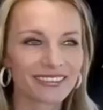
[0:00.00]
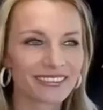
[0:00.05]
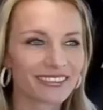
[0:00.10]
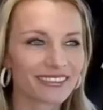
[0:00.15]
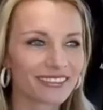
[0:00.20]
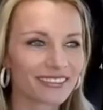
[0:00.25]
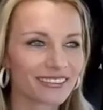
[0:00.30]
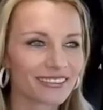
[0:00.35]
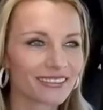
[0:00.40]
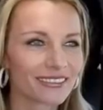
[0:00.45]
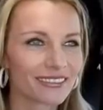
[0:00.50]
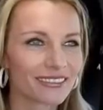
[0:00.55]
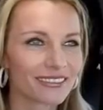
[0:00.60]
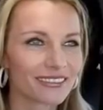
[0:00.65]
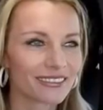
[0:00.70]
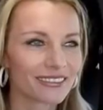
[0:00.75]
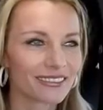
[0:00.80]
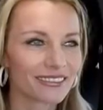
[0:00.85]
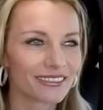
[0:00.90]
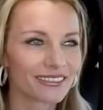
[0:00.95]

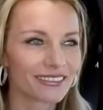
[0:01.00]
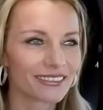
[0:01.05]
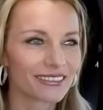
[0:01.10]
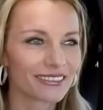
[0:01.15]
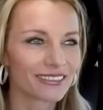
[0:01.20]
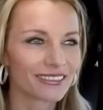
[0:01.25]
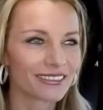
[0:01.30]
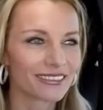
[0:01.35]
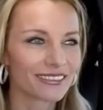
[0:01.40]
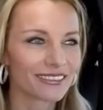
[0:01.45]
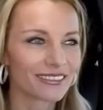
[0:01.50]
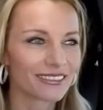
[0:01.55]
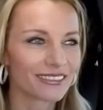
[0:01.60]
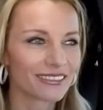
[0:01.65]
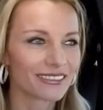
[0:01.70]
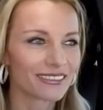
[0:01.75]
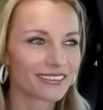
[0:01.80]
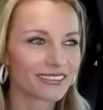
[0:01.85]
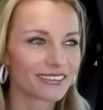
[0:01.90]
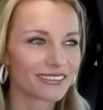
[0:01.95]

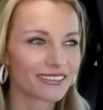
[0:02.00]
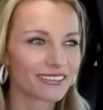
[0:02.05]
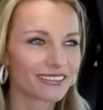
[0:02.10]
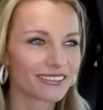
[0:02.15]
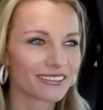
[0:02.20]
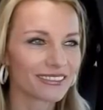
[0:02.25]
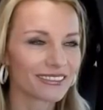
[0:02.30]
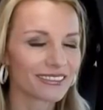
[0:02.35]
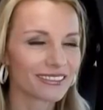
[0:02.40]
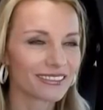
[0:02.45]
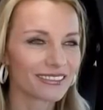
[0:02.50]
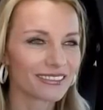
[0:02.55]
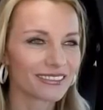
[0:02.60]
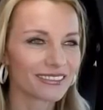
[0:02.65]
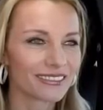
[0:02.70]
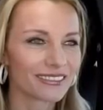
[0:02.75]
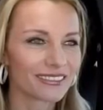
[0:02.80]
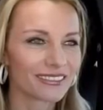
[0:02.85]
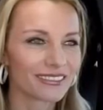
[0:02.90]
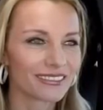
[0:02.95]

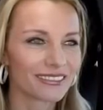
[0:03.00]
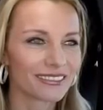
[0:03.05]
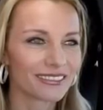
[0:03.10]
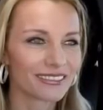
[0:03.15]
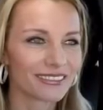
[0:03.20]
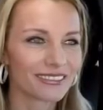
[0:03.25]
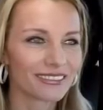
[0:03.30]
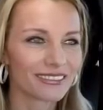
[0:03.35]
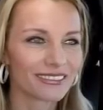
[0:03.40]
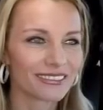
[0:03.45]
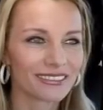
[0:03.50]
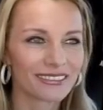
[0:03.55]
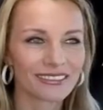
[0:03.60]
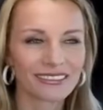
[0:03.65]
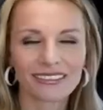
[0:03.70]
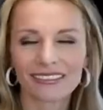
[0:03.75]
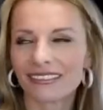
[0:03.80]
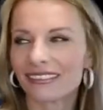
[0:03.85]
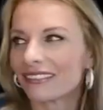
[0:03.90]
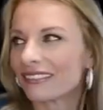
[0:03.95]

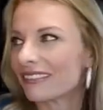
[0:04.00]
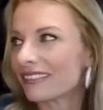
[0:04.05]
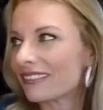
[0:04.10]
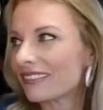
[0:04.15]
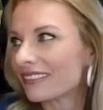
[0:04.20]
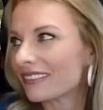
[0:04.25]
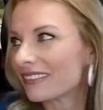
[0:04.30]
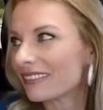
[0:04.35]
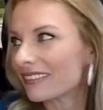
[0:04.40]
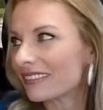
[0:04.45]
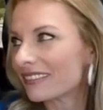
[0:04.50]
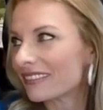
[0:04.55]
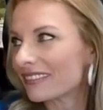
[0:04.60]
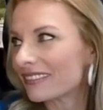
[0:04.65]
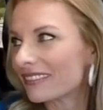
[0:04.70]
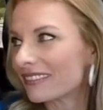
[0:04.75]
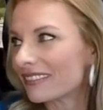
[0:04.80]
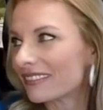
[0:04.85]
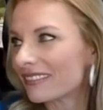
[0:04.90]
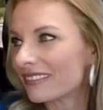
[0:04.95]

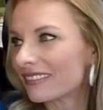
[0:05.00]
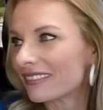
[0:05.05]
(not speaking)